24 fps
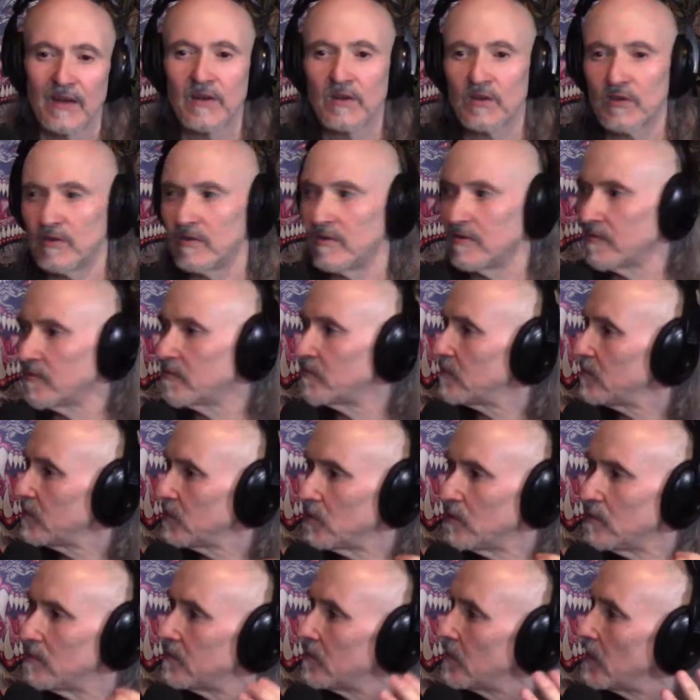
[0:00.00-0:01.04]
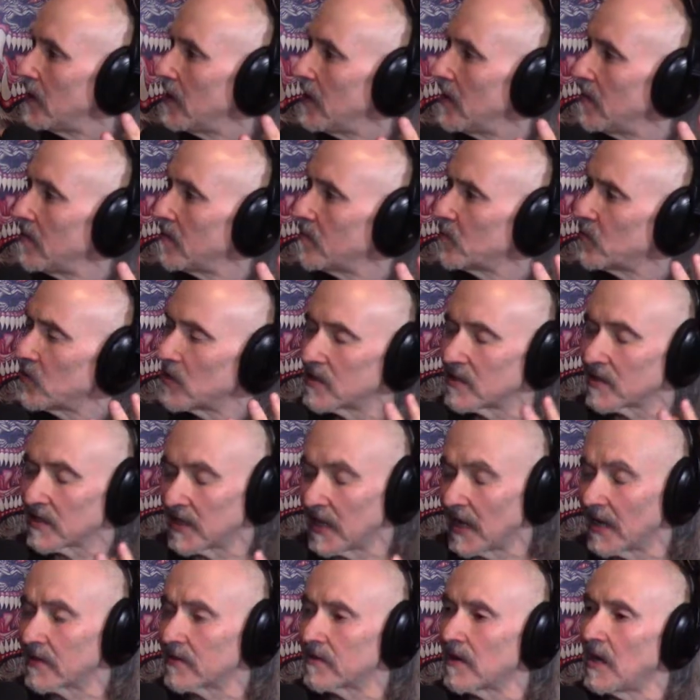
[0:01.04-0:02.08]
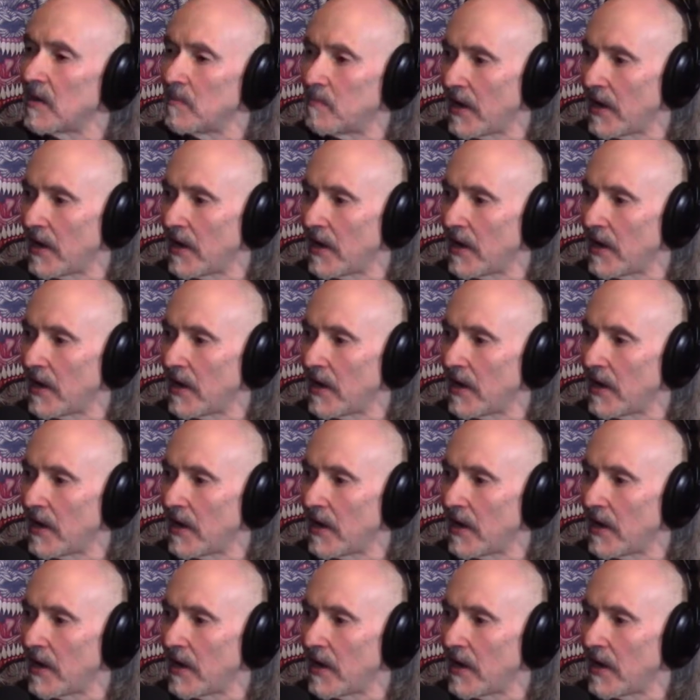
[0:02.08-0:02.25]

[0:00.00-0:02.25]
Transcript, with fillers: You've you've uh, put together a